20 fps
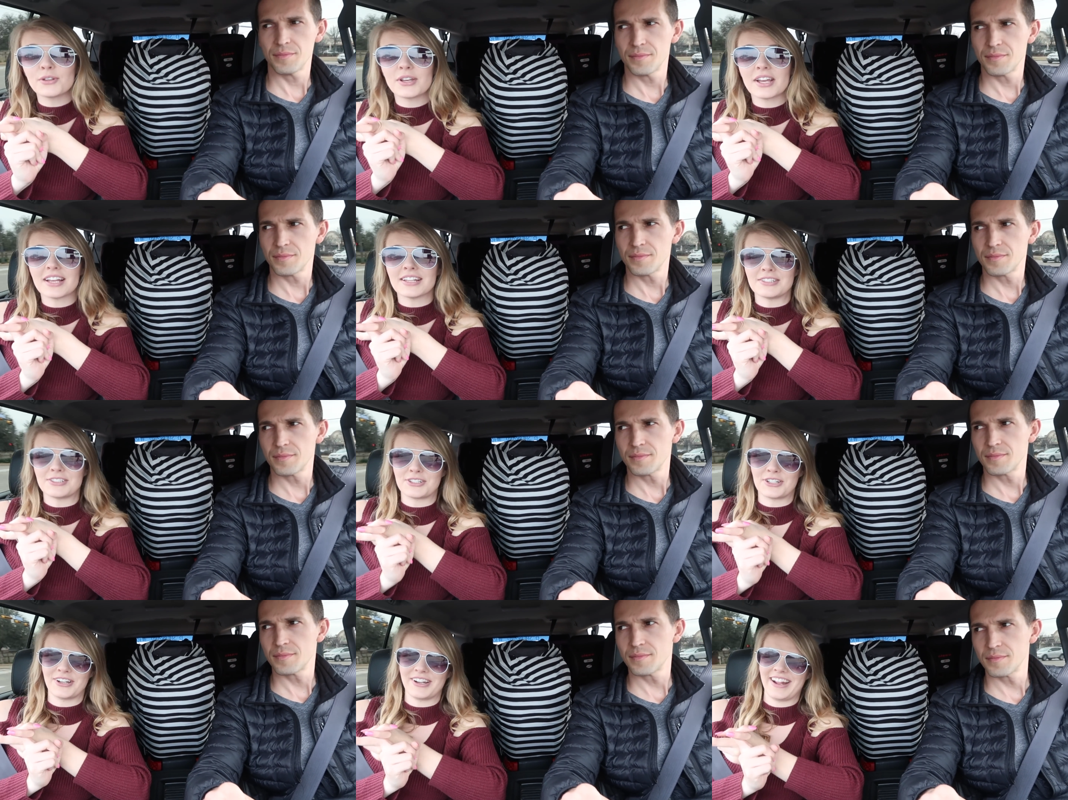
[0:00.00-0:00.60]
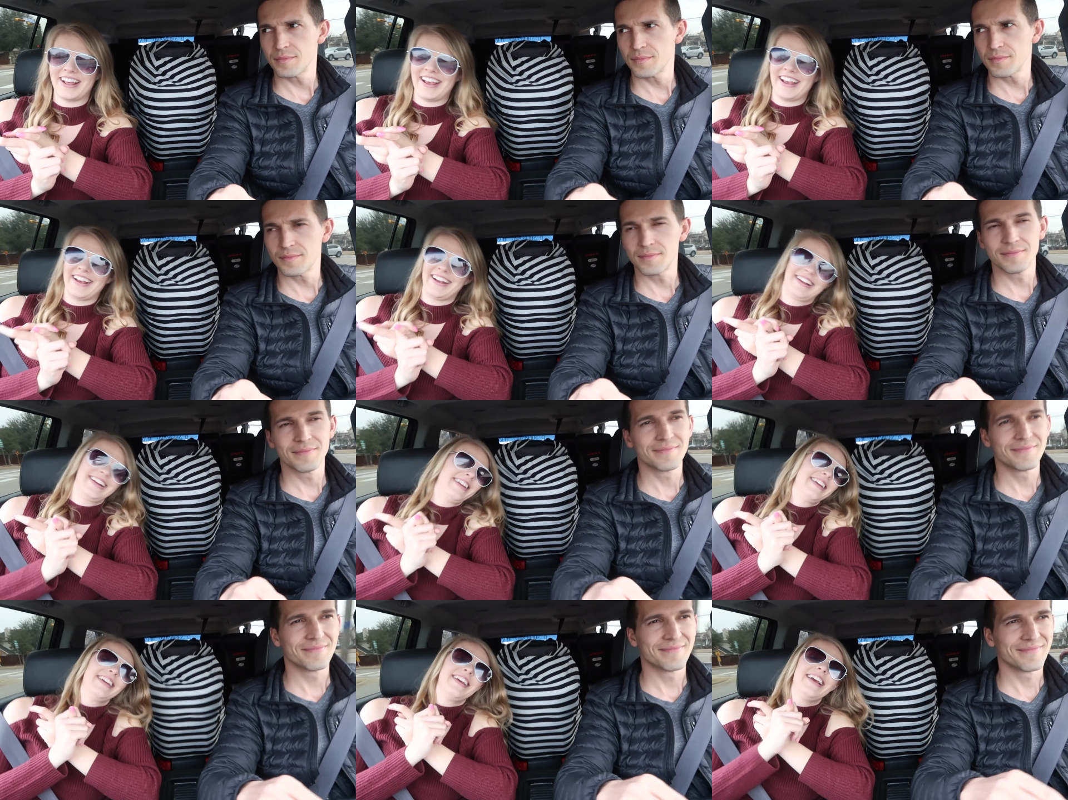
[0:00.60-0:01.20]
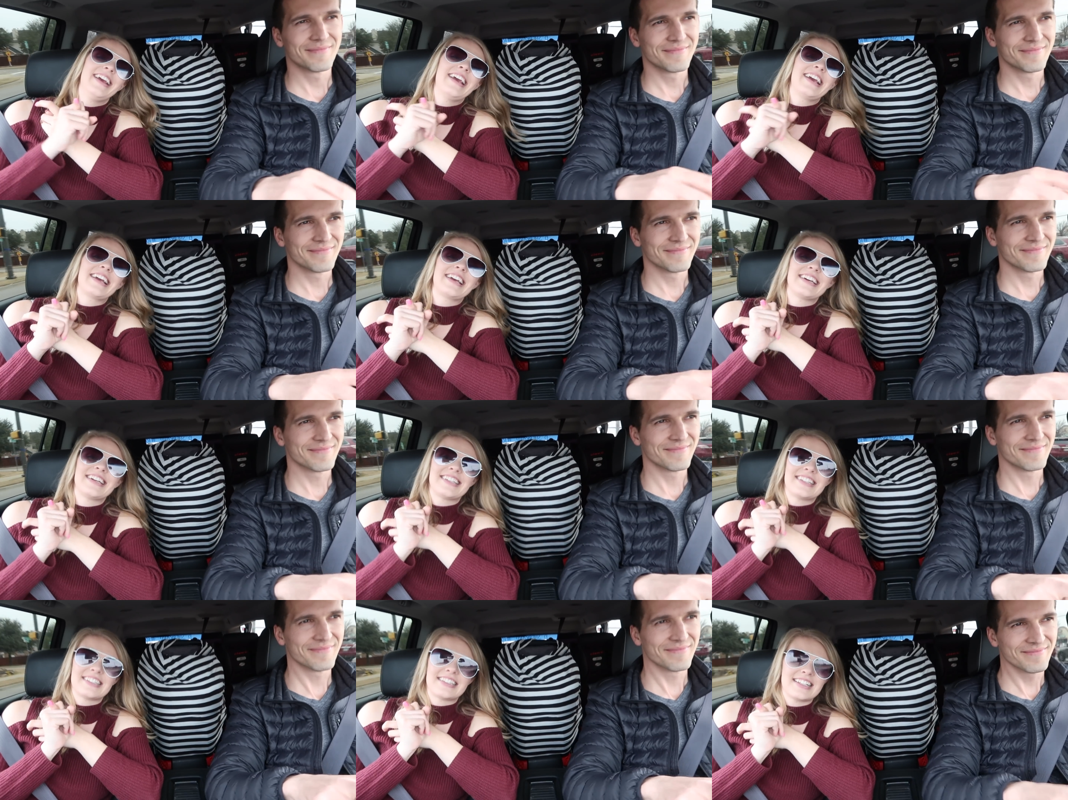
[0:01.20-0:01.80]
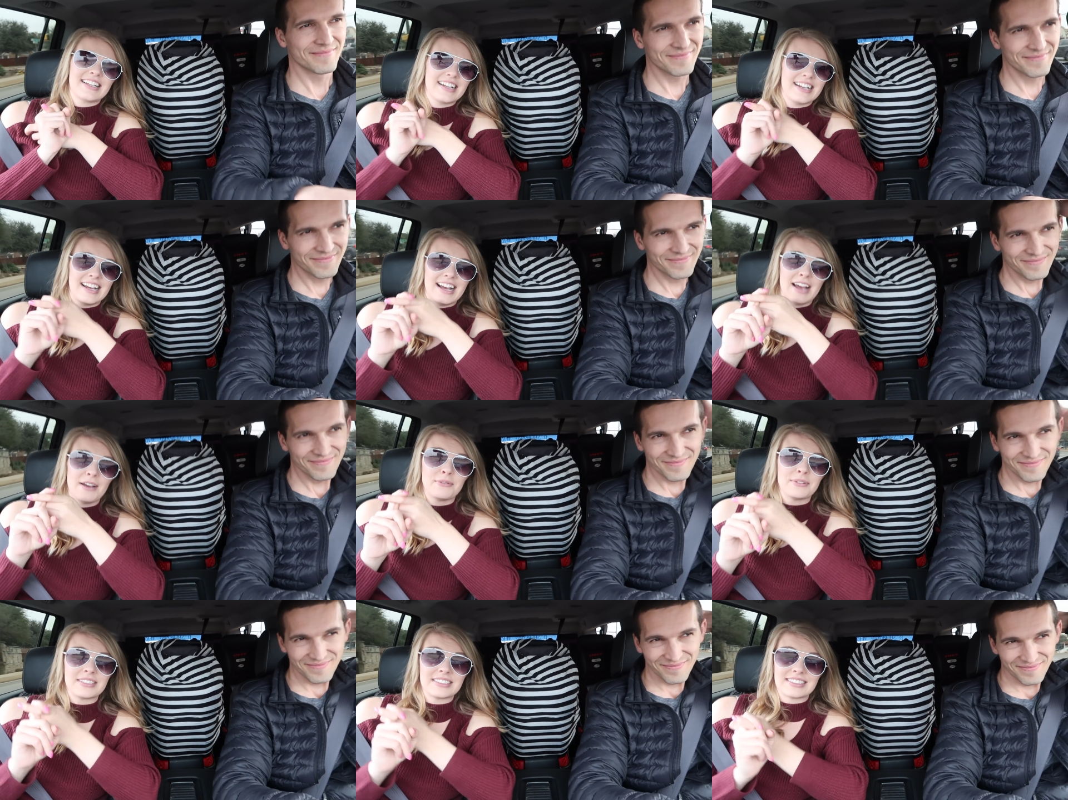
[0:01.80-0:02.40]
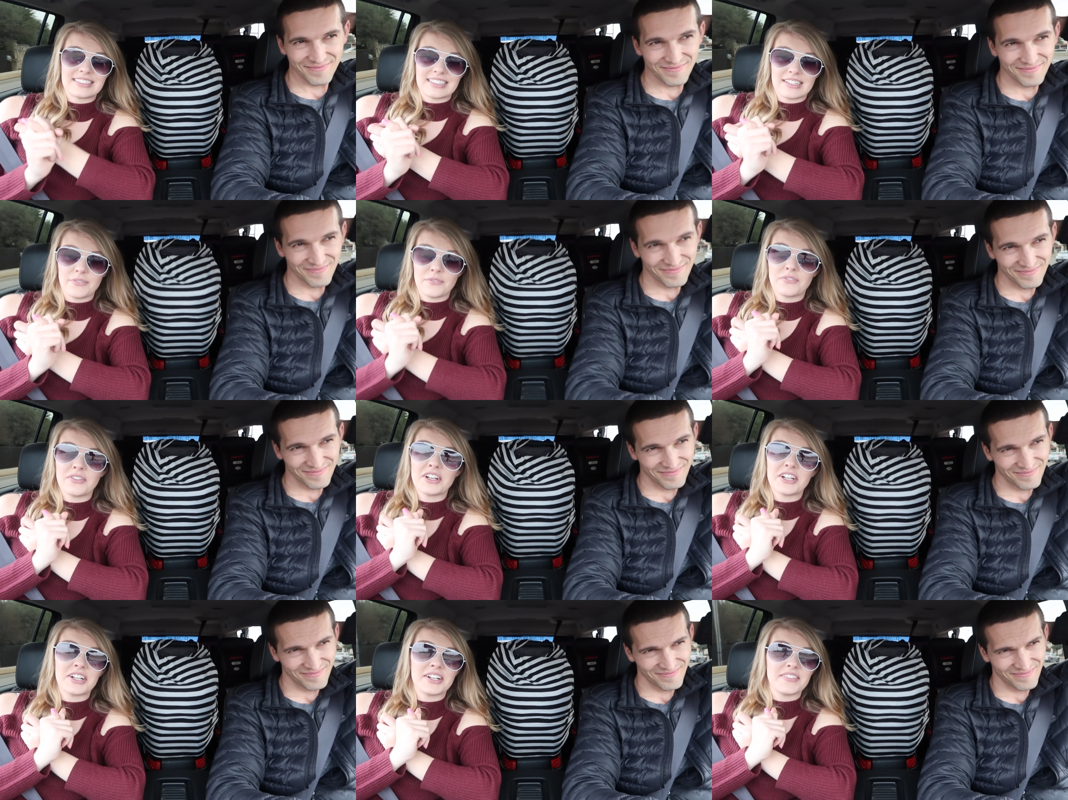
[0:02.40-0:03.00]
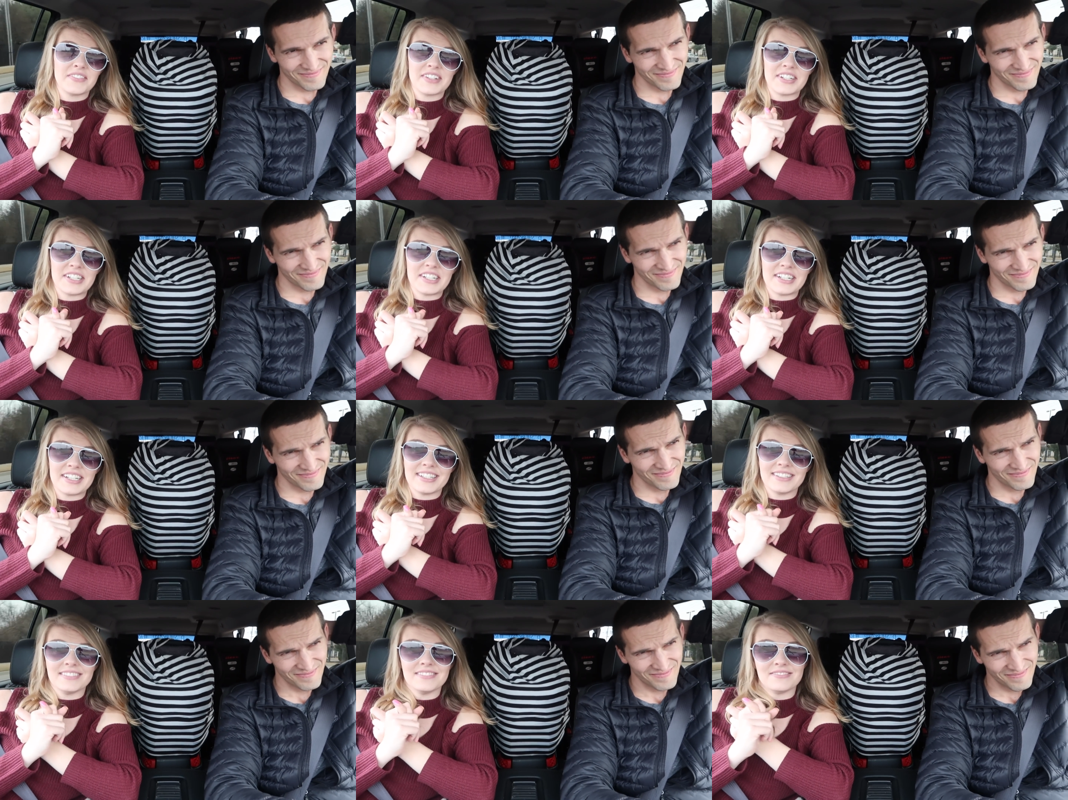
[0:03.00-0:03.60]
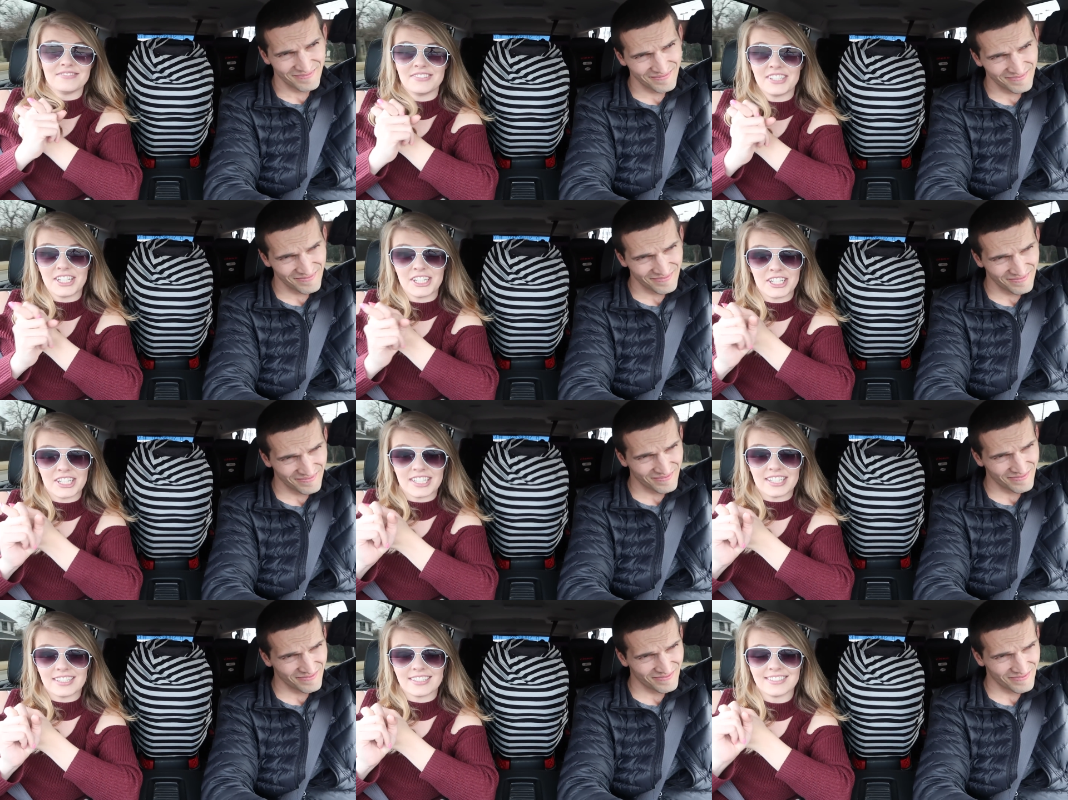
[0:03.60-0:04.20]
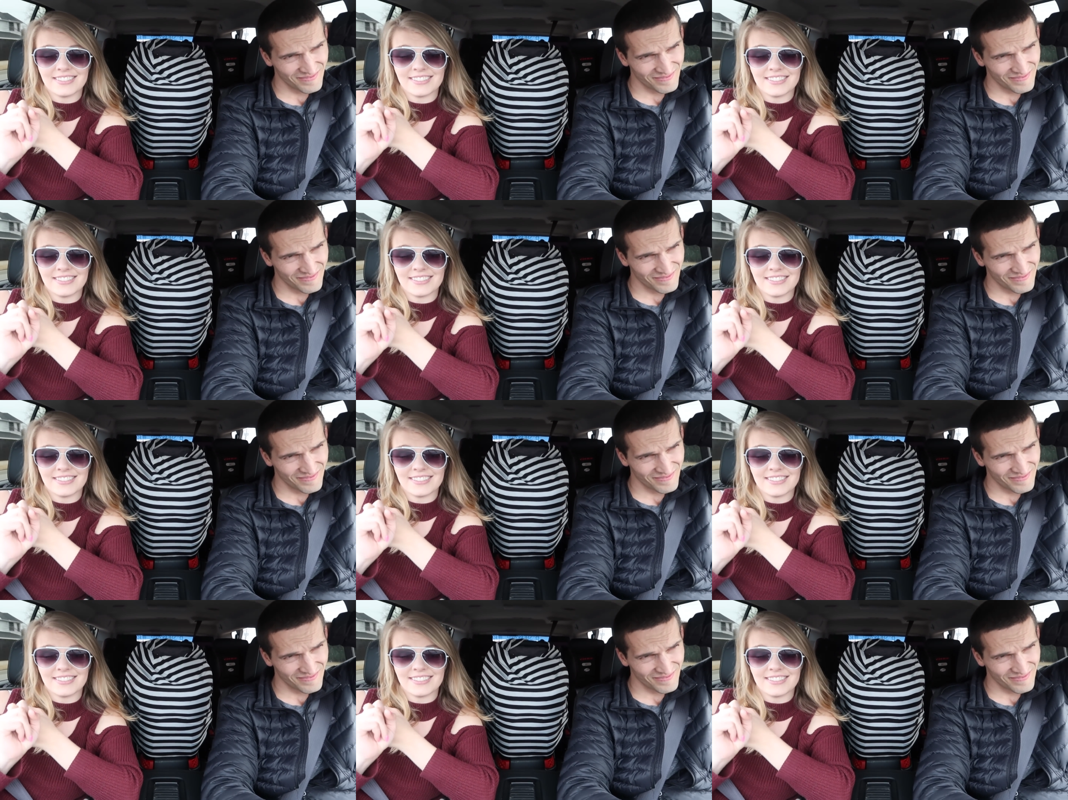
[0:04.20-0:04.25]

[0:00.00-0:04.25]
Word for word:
Speaker 1: yesterday because uh, I was very, very, very,